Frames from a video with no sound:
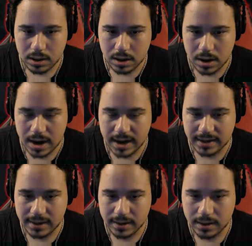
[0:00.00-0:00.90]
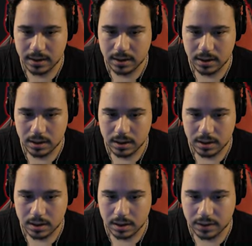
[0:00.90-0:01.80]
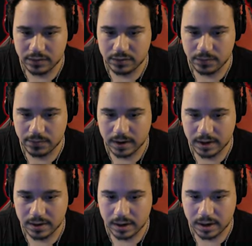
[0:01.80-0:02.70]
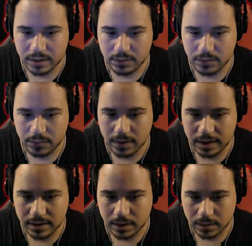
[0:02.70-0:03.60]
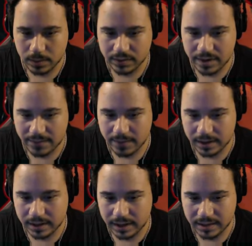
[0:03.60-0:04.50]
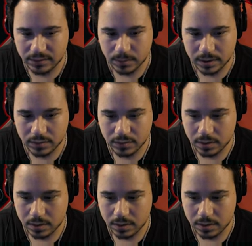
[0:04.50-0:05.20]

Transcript: Alright. Oh, it's too fucking dark. It's too fucking dark. Where's that fucking light switch?